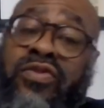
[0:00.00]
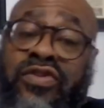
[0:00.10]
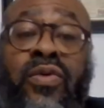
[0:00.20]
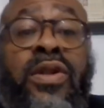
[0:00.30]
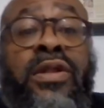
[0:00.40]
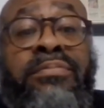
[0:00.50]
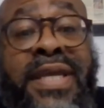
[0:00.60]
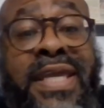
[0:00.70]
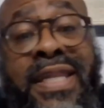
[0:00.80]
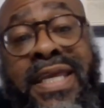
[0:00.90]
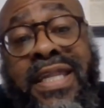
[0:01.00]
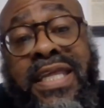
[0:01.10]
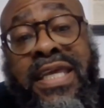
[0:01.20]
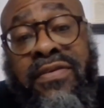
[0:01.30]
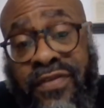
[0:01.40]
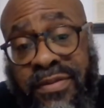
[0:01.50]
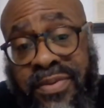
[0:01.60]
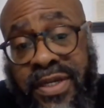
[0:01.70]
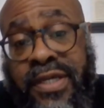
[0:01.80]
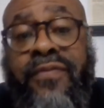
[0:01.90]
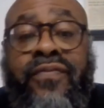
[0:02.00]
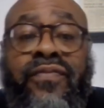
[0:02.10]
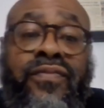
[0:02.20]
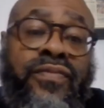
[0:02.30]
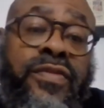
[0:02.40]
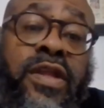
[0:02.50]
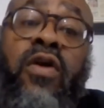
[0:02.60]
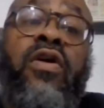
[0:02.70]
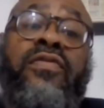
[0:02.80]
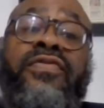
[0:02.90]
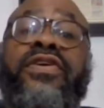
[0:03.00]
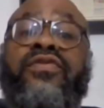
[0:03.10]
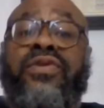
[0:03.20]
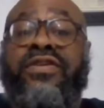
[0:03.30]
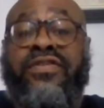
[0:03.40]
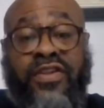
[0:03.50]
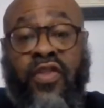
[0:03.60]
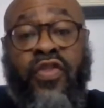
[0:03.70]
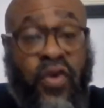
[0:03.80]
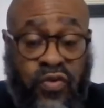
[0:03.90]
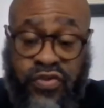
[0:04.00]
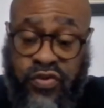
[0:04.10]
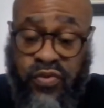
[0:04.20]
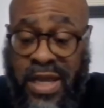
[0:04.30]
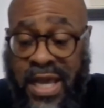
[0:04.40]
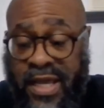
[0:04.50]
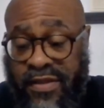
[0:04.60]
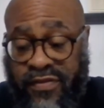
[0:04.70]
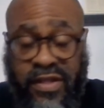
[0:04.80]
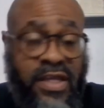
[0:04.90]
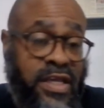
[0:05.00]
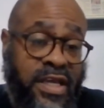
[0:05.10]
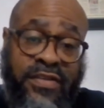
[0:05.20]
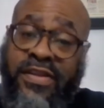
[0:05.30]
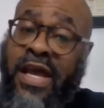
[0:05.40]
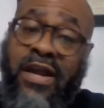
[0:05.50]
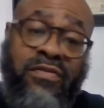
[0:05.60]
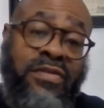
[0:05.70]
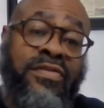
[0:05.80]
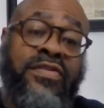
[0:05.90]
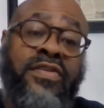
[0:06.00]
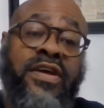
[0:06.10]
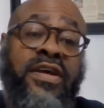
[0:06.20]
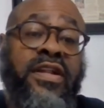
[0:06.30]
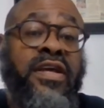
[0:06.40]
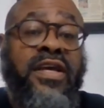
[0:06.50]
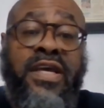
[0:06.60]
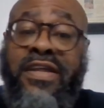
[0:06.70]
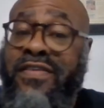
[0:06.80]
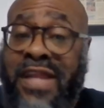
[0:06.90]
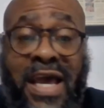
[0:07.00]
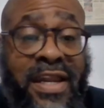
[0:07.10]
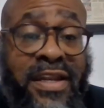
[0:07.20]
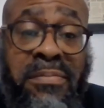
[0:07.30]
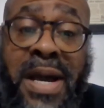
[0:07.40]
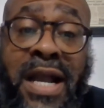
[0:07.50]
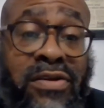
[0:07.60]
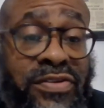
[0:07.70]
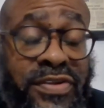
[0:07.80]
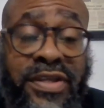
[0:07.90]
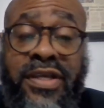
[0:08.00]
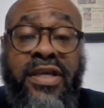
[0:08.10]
Joel Embiid to get the MVP. Their offense was those two guys. As Doc Rivers said, it's not a democracy.